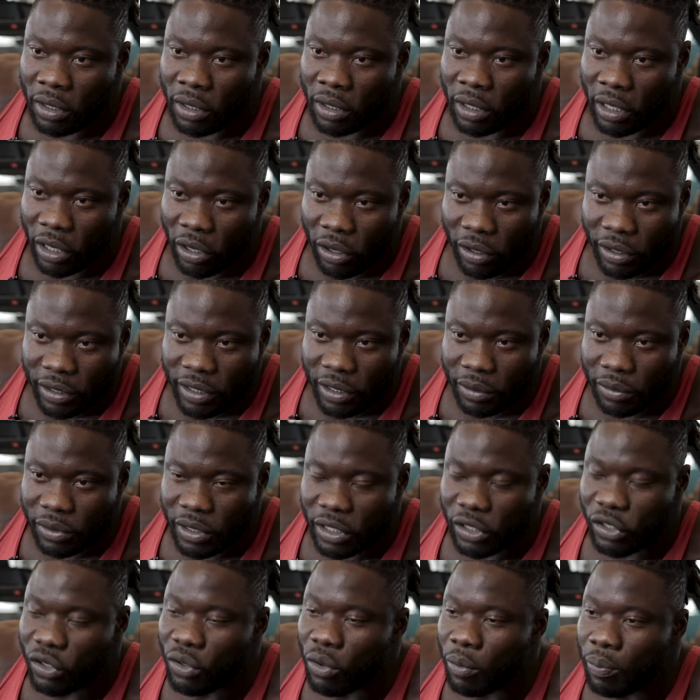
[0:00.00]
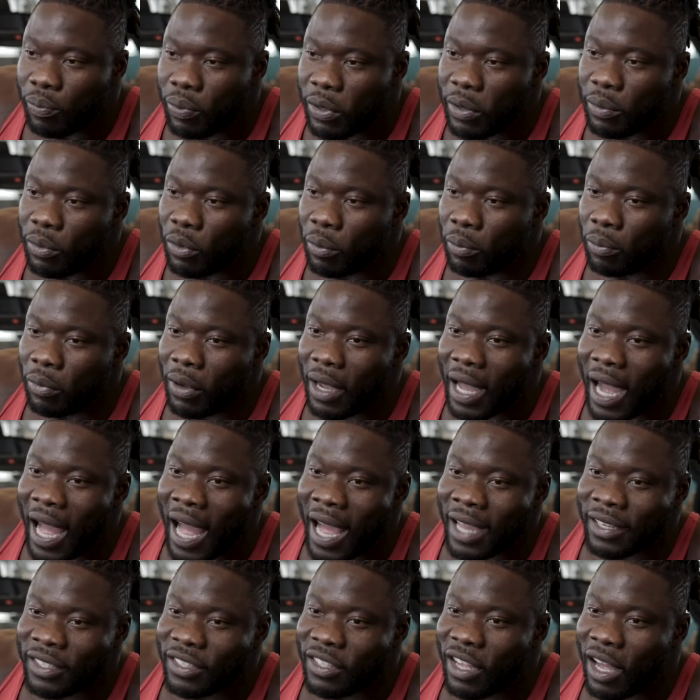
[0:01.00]
You understand what I'm saying? So people,
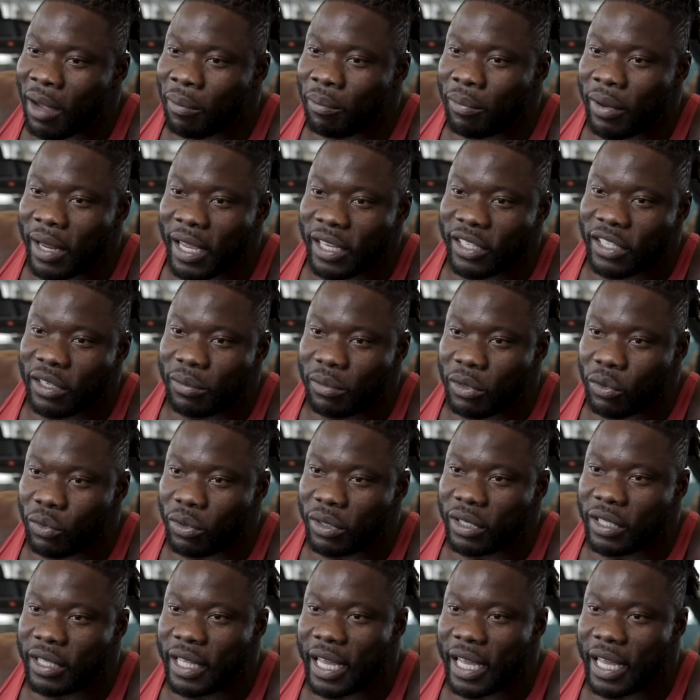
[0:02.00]
God started blessing me with